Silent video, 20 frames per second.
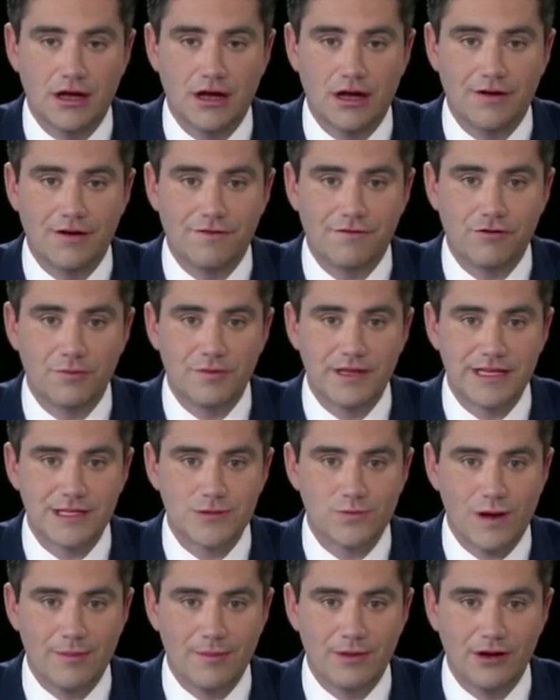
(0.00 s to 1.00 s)
from this
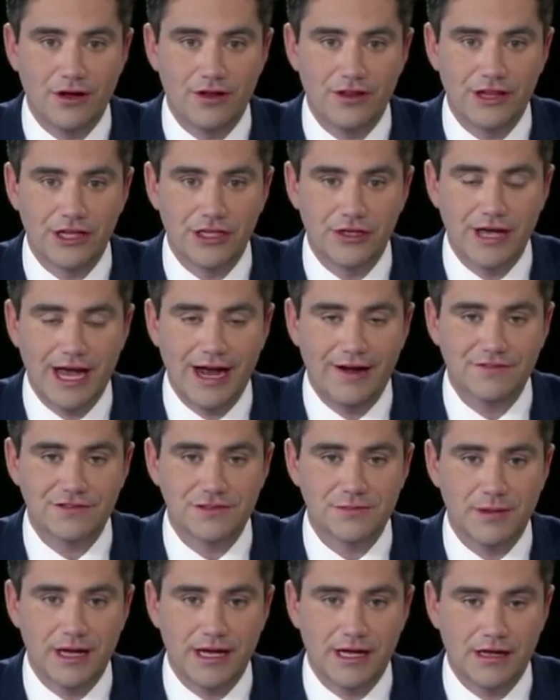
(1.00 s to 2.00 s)
webinar, that you have
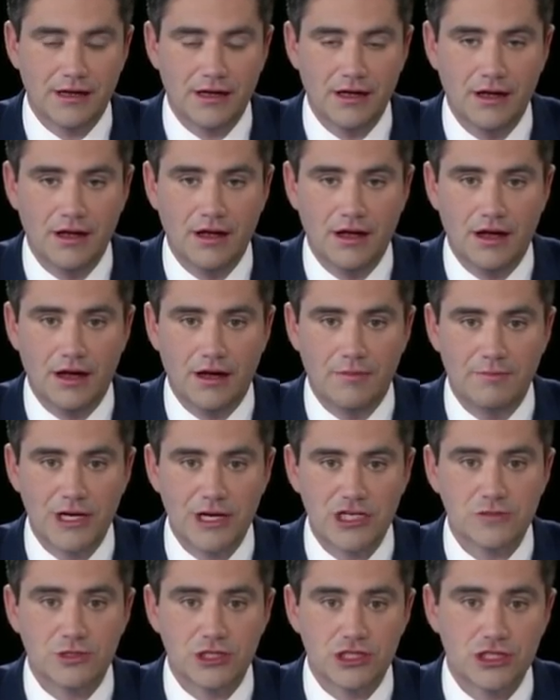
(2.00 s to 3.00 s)
to make
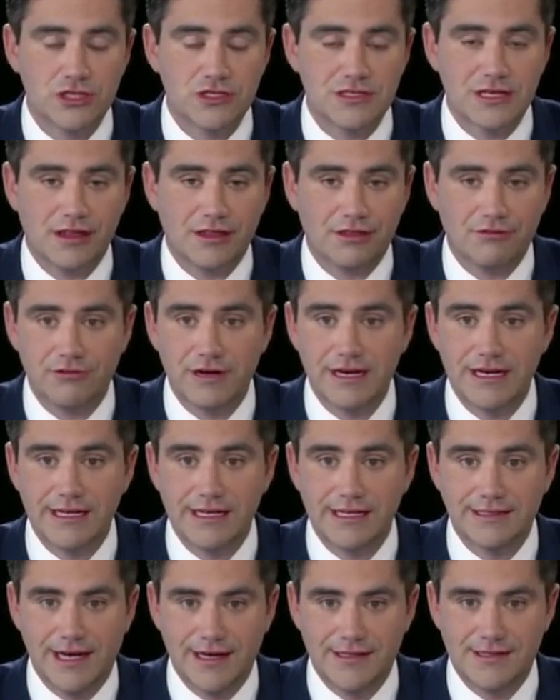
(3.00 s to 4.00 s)
measurements using
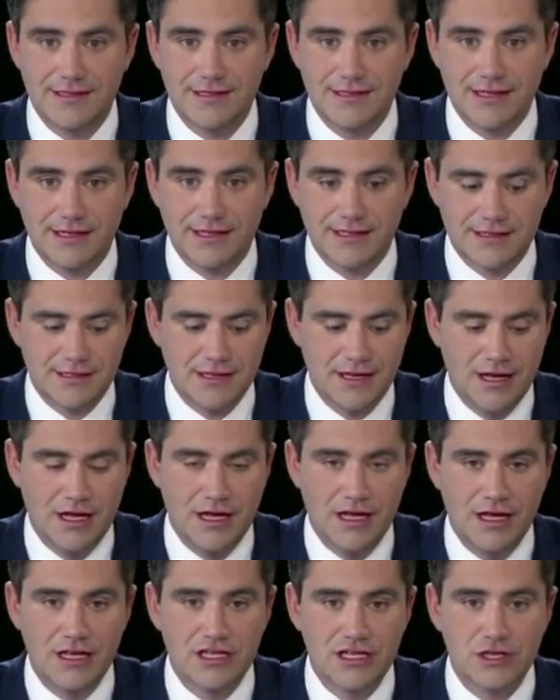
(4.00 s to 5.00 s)
3D data sets.
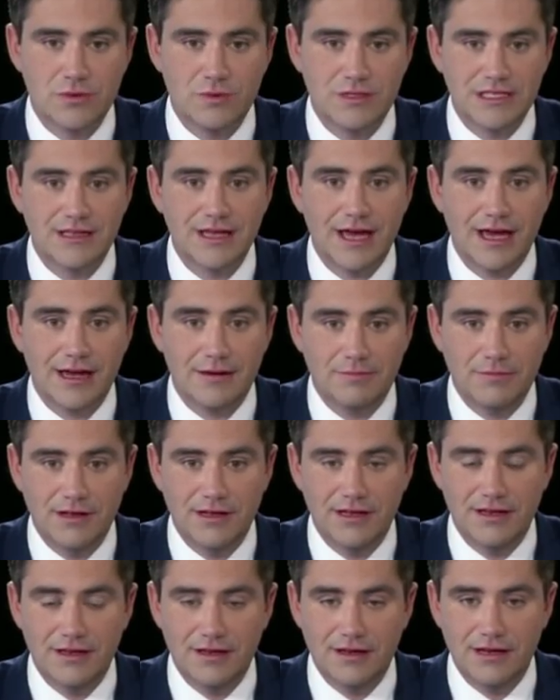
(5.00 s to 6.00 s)
So we did that
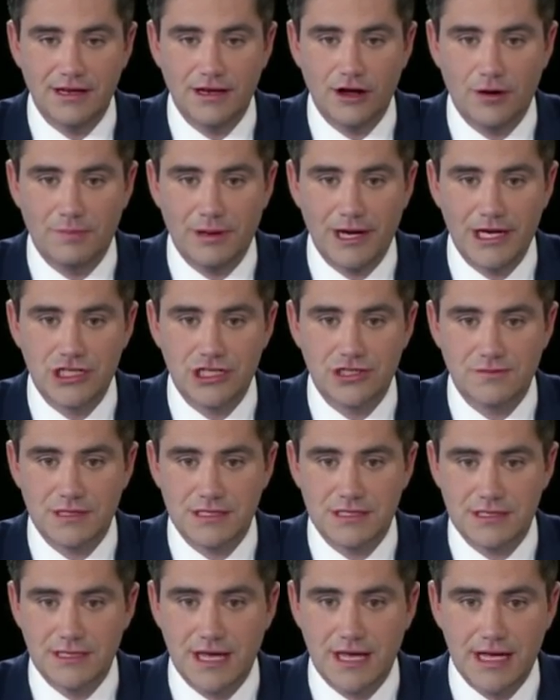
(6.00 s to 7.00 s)
in our patient,
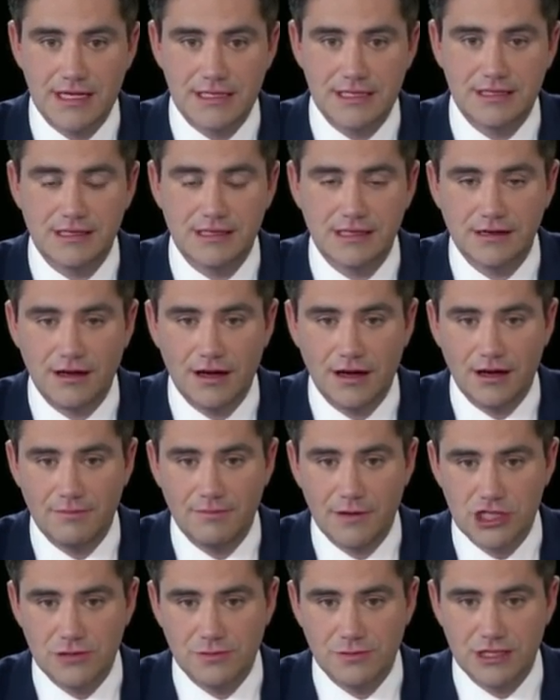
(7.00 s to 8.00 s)
Mrs. X, and the
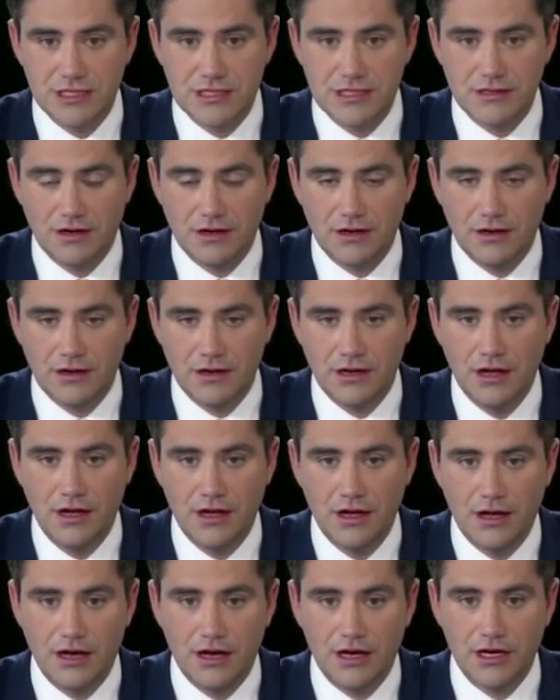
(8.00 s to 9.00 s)
measurements are
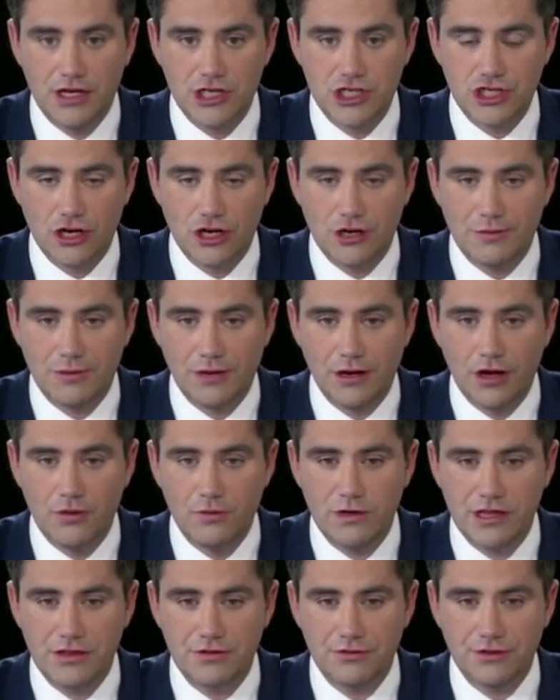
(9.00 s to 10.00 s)
shown below.
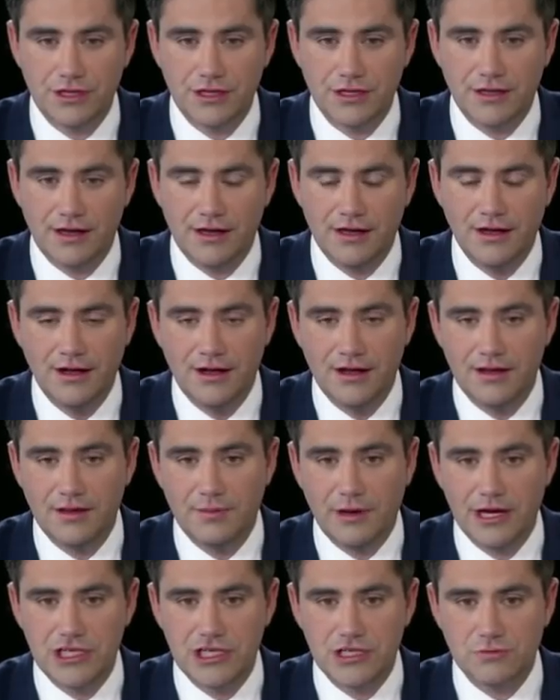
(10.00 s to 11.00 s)
We thought that the
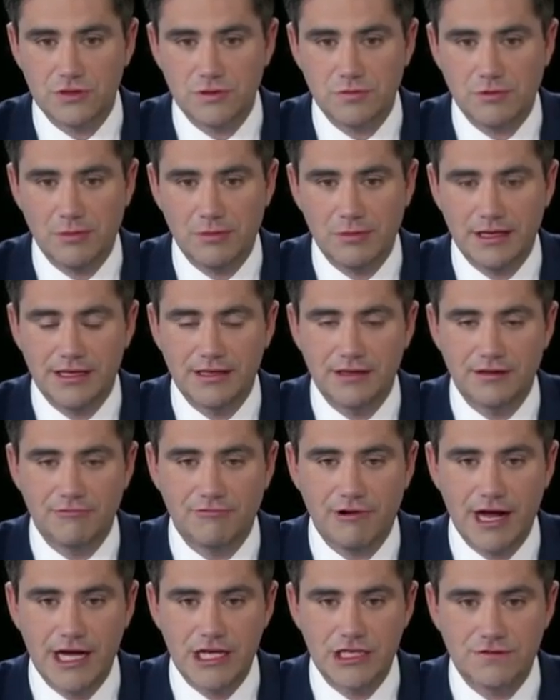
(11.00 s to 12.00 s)
patient was probably in the
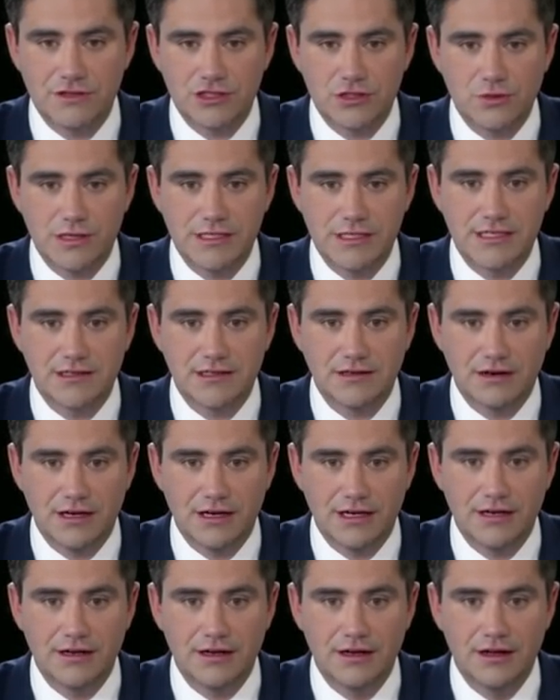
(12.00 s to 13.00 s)
range of a
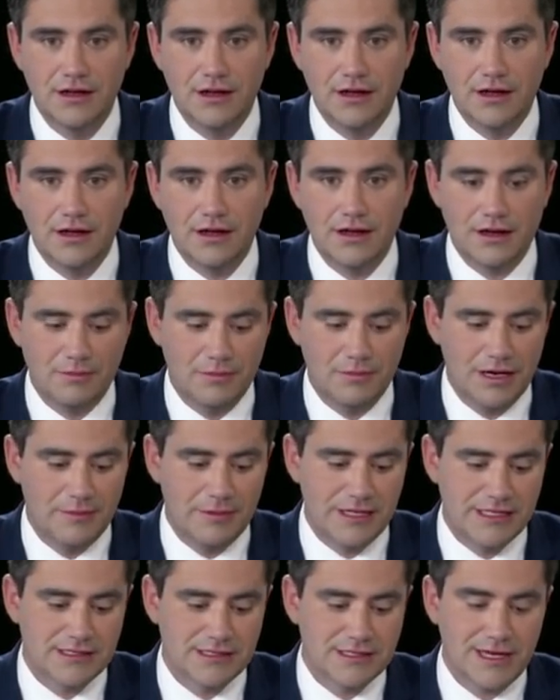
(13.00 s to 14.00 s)
29
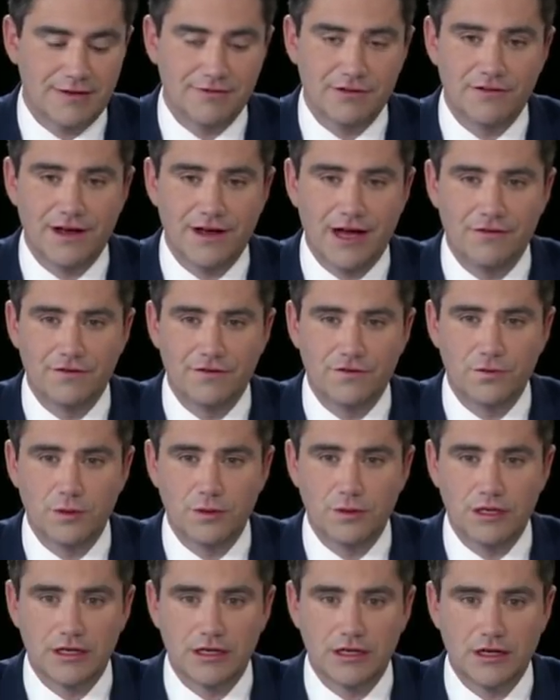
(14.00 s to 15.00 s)
millimeter TAVI valve if we
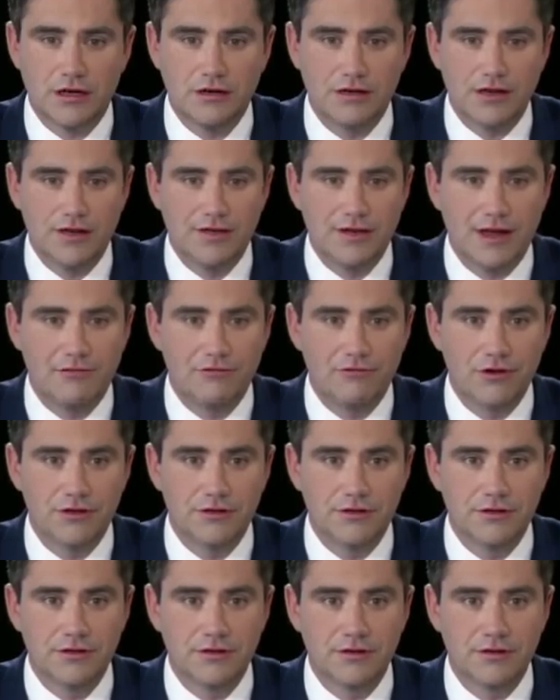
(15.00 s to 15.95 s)
were going to go down that route.